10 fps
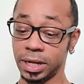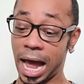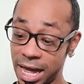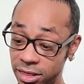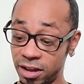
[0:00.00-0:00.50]

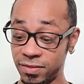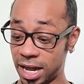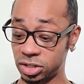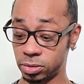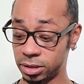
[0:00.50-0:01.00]
I love
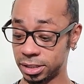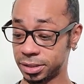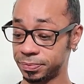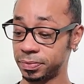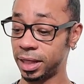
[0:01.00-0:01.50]
that,
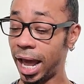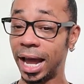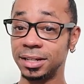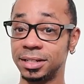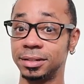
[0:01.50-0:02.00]
Taurus.
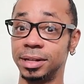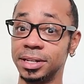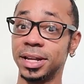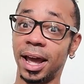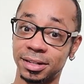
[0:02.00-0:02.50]
That
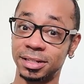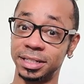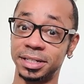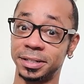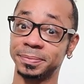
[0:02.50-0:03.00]
is
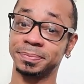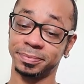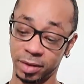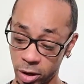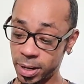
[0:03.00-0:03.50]
excellent.
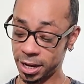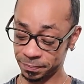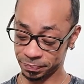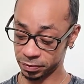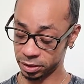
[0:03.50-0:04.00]
Okay.
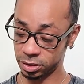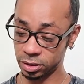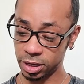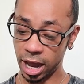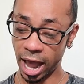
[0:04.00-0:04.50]

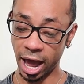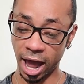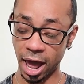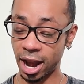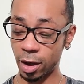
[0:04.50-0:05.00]

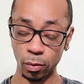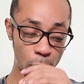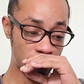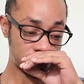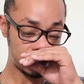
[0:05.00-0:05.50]
And I
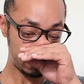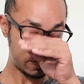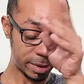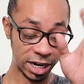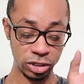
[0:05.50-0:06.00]
want to
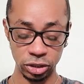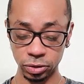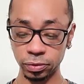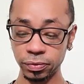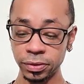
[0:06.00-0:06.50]
remind
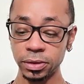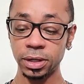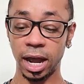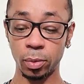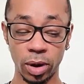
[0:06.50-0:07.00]
you,
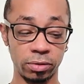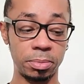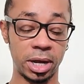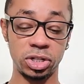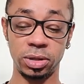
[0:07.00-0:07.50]

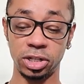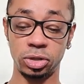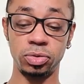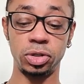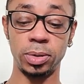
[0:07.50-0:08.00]
that
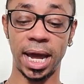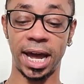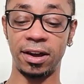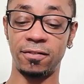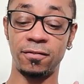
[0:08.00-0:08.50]
you do
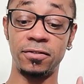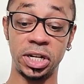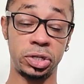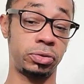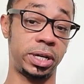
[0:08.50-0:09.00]
have
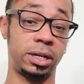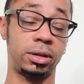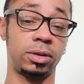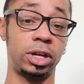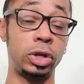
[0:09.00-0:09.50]
victory
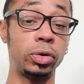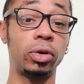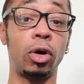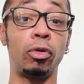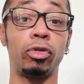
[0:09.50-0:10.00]
in your
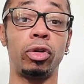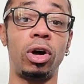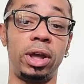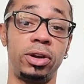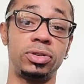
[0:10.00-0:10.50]

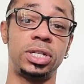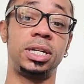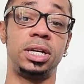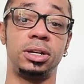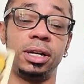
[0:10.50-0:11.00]
overall energy here